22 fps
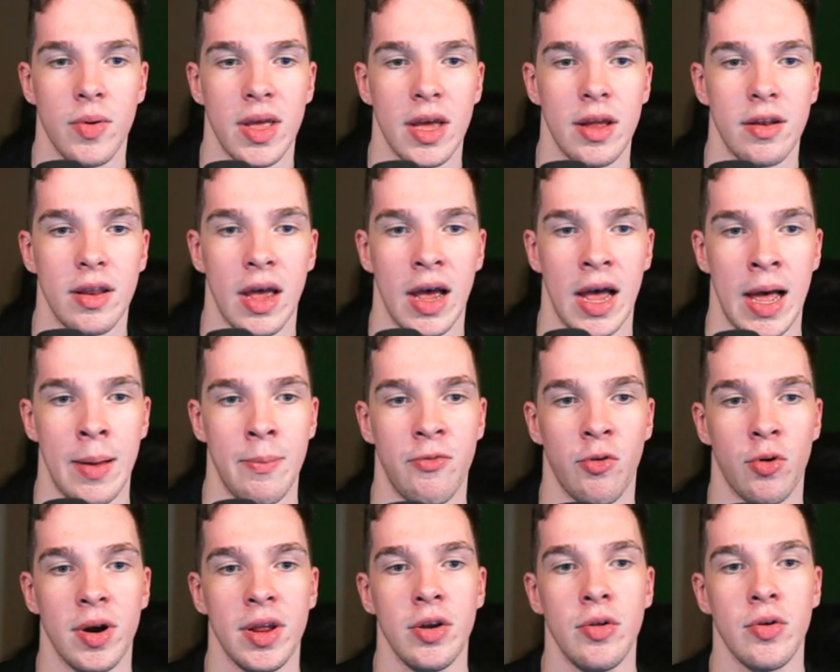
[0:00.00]
get
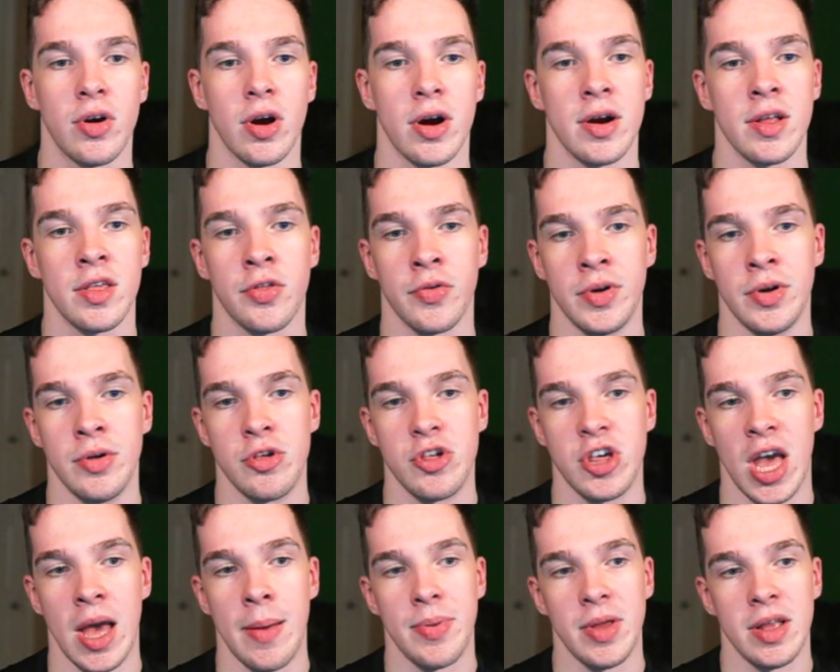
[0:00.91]
40 new cards, 3 new
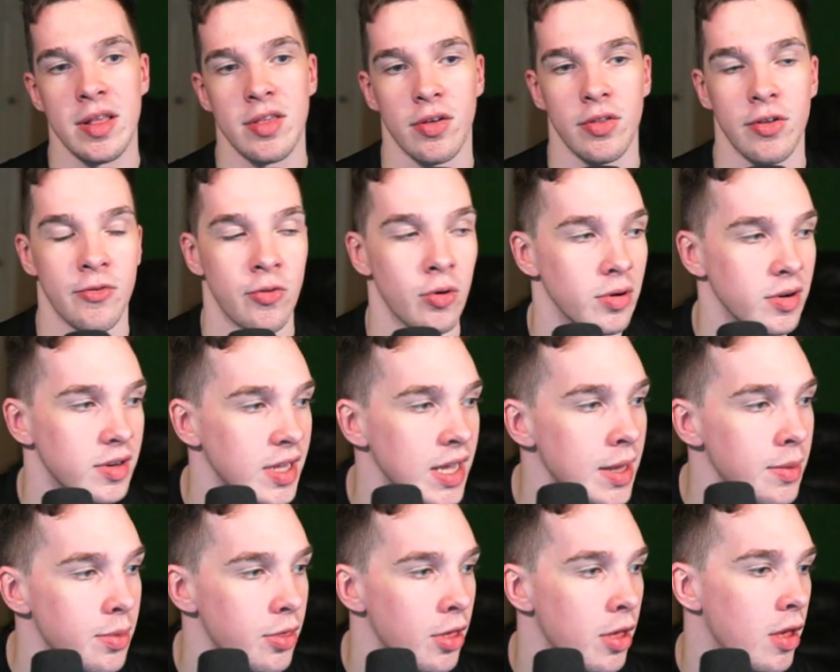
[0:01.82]
champions on the
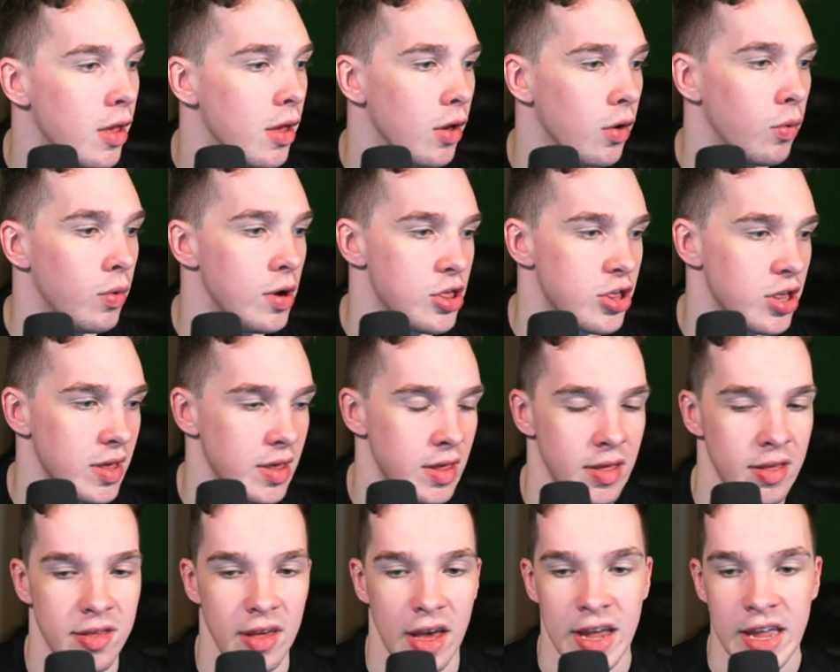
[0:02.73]
14th, which
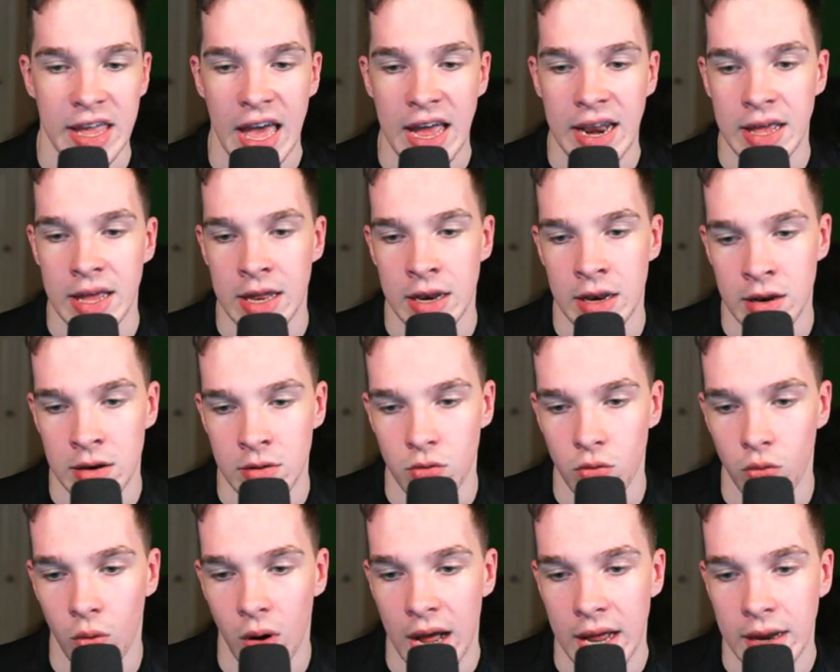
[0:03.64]
is again in
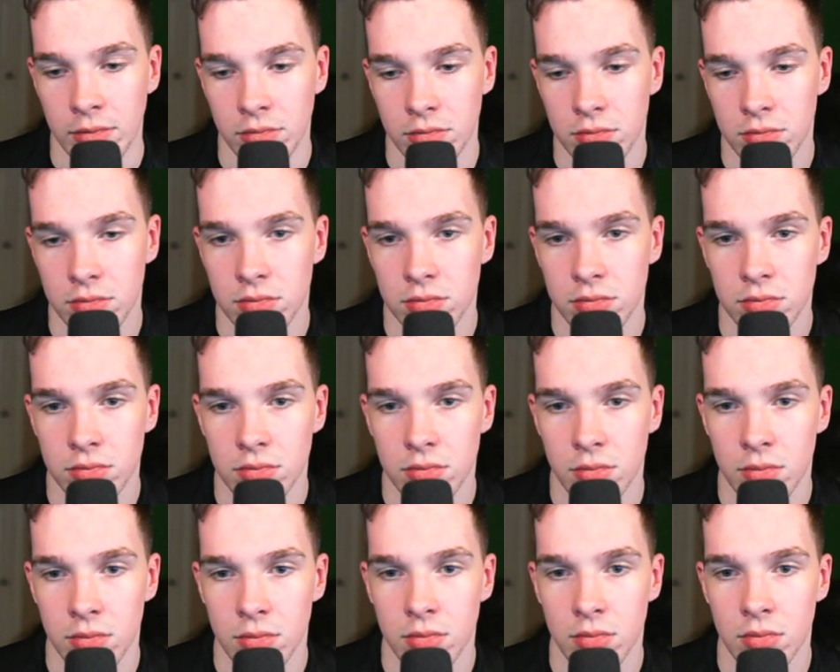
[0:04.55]
what,
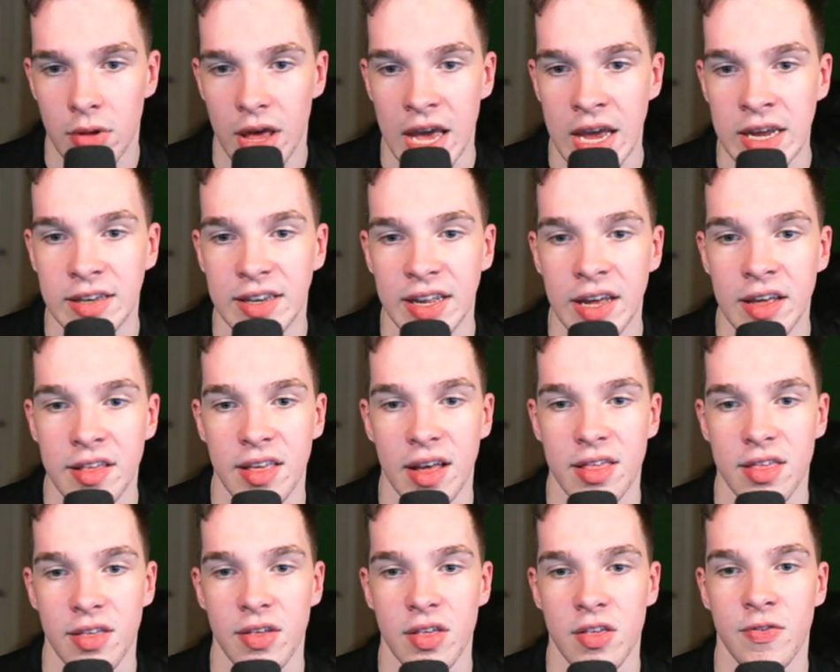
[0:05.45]
8 days
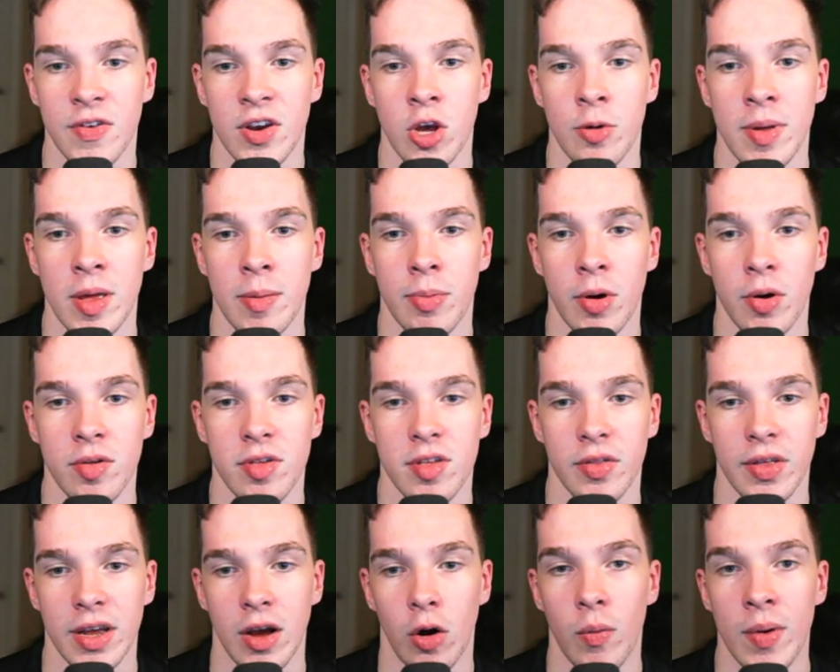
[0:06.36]
as of this video being posted,
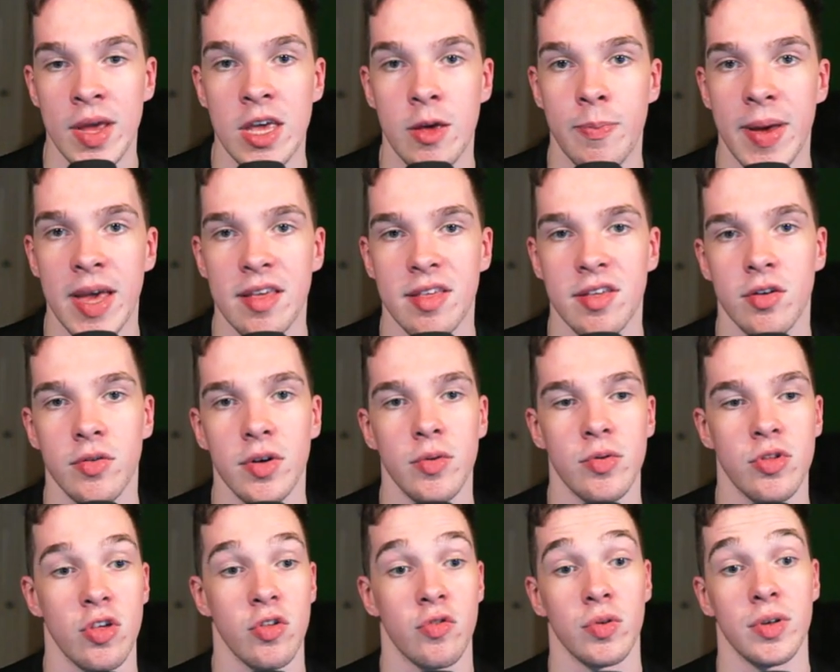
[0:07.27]
like a week basically,
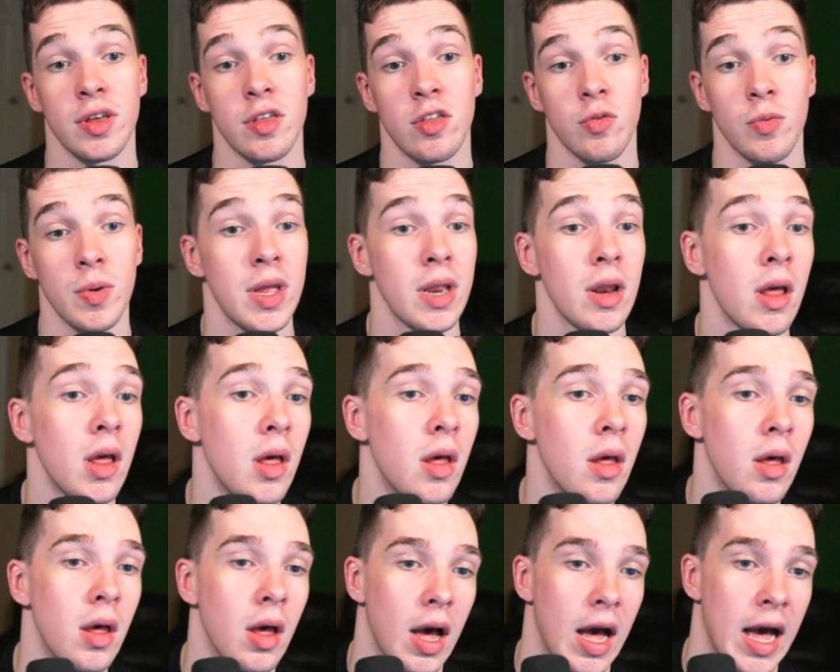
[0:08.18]
which is really sweet.
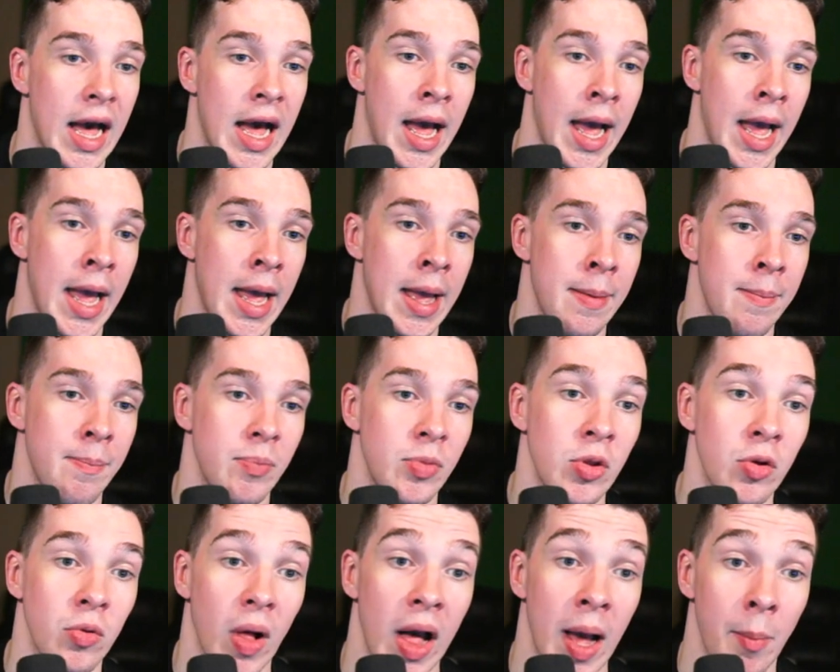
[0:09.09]

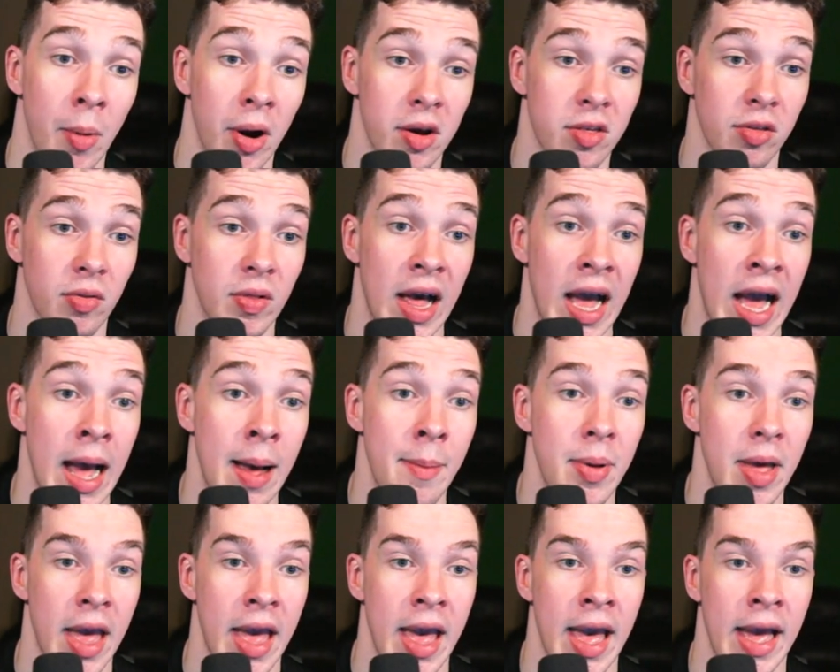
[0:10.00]
New landmarks lab
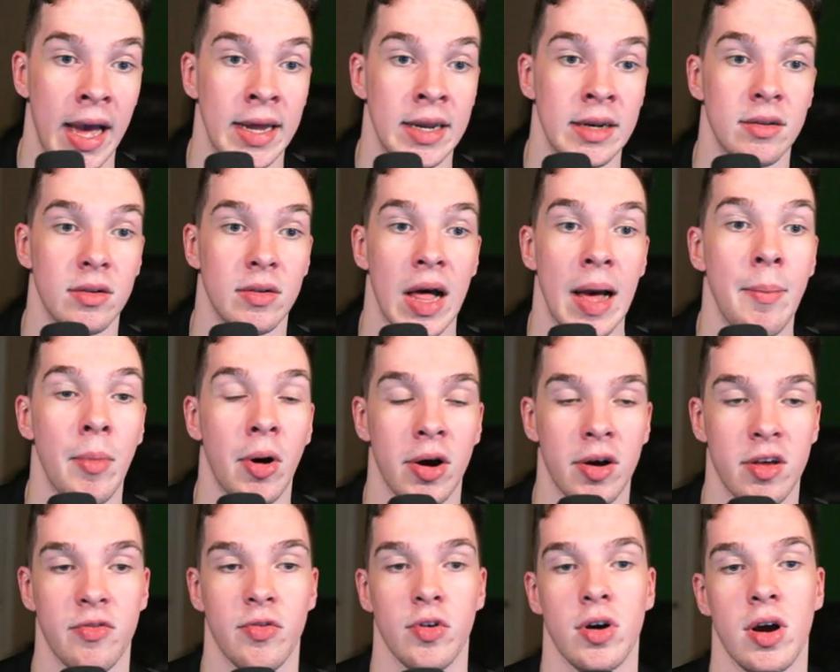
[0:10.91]
and
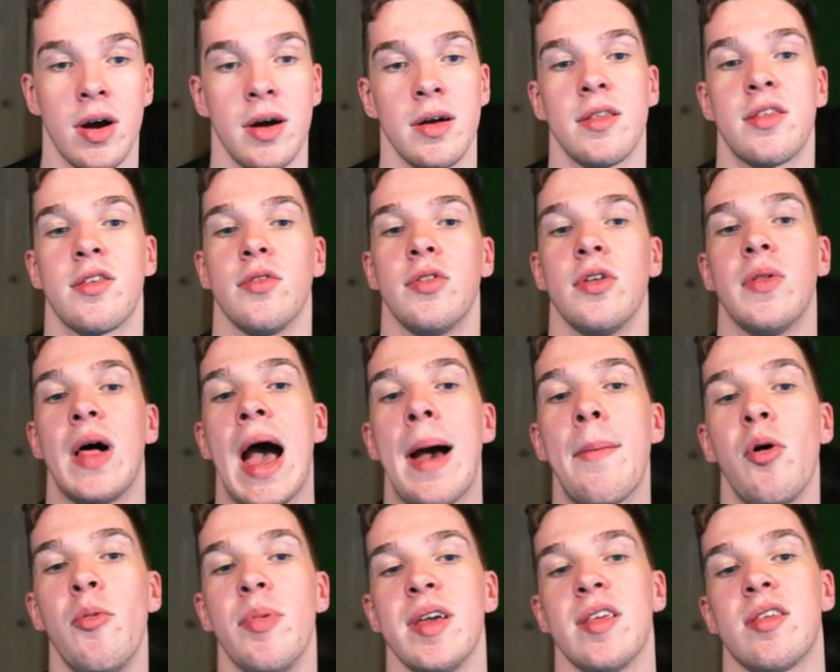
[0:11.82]
landmarks for cards. So the lab
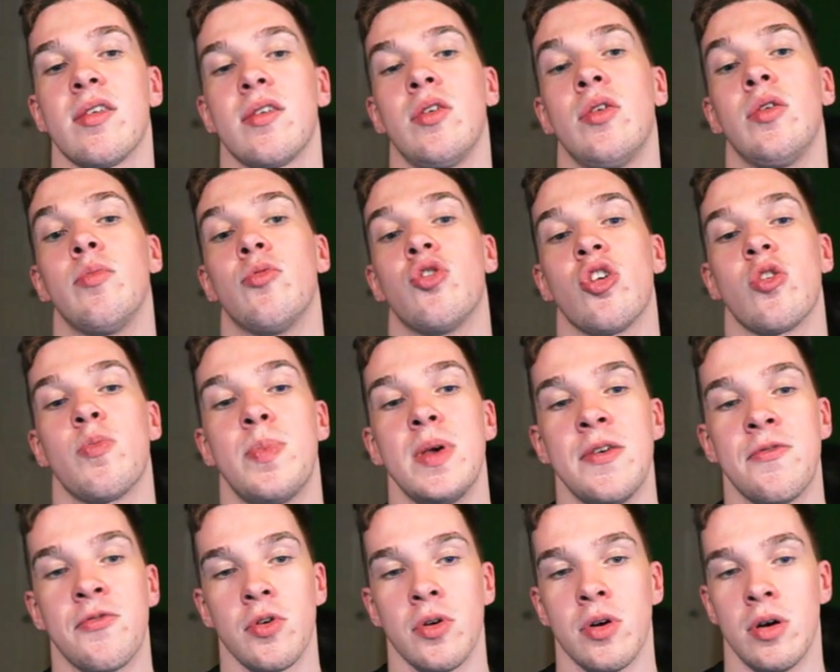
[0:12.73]
will basically just be
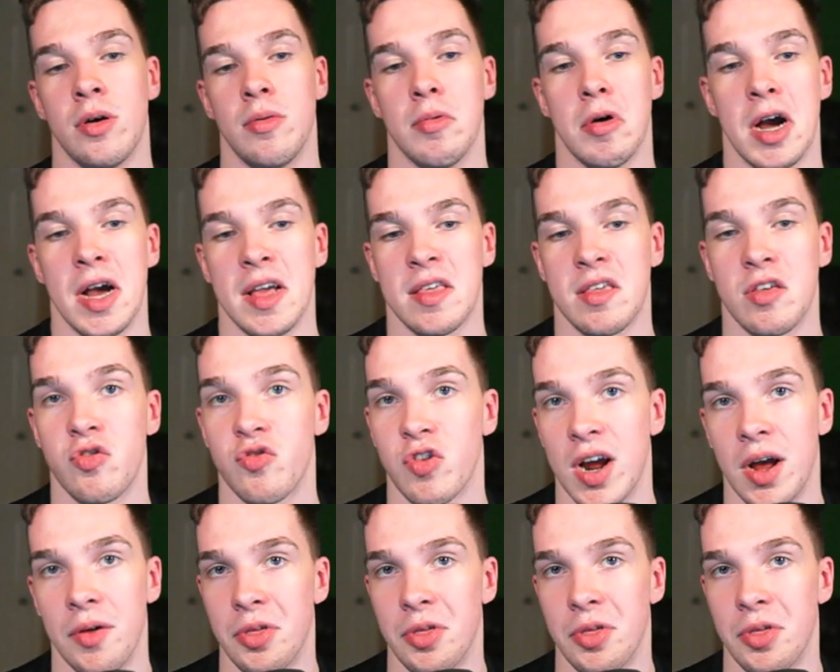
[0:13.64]
for us to try out